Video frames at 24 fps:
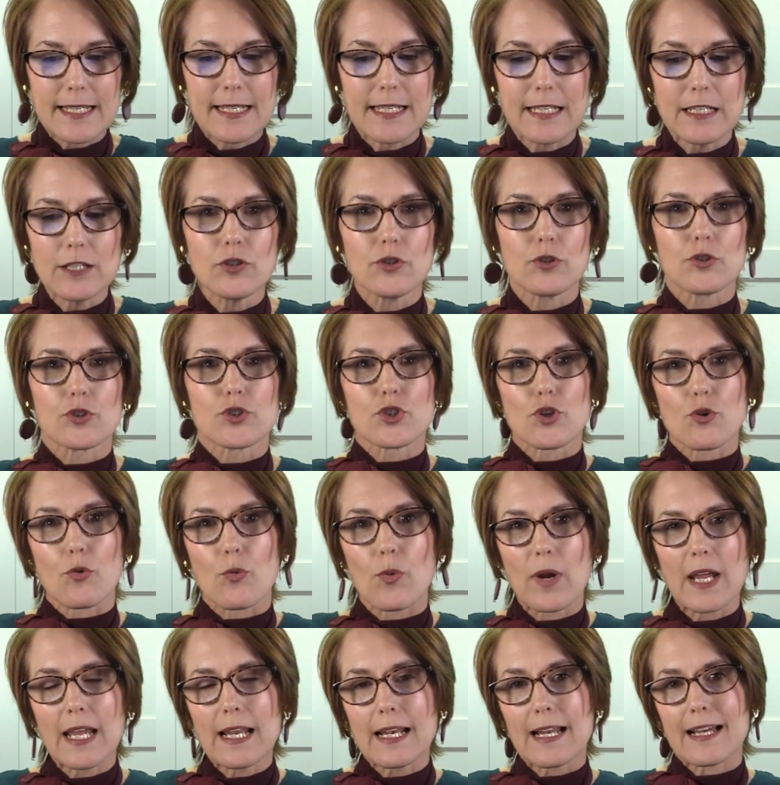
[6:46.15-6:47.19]
in you to
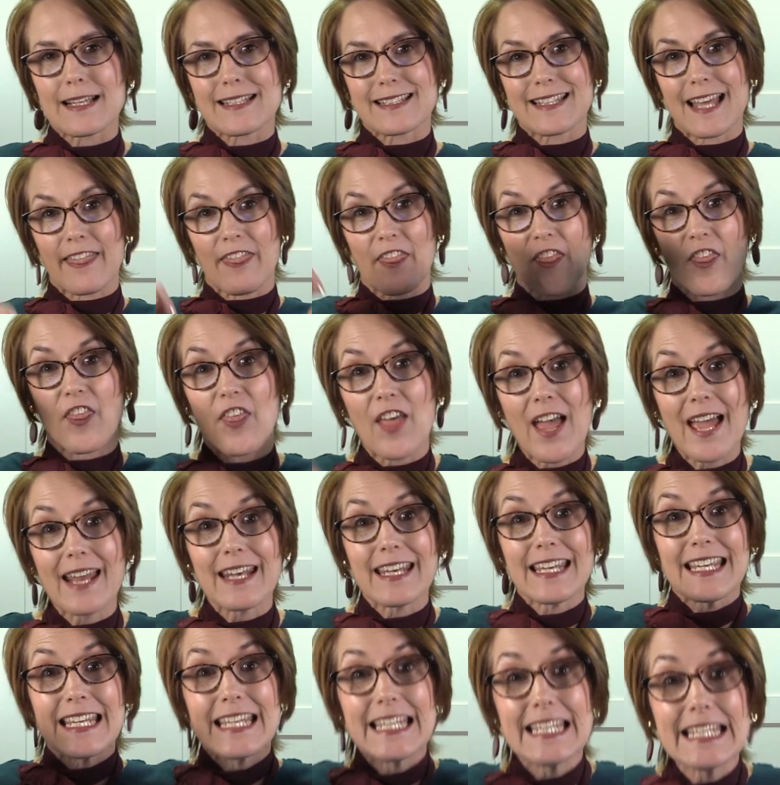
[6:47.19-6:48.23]
realize
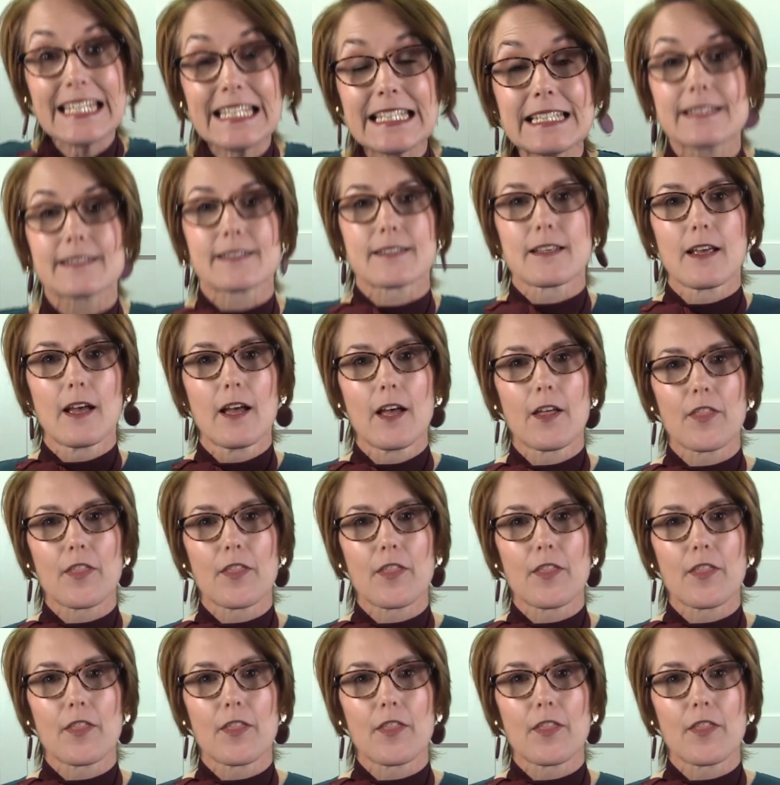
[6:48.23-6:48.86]
that is